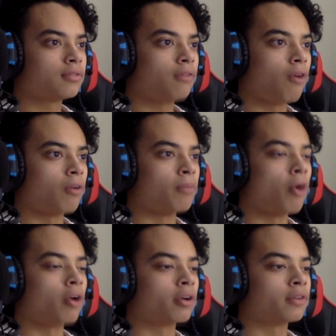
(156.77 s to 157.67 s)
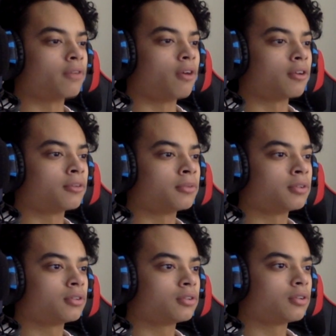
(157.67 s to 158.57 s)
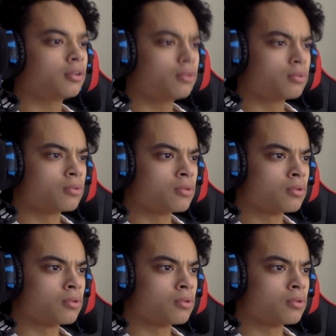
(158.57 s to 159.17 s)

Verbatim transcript: Farm, barn, farm. Oh.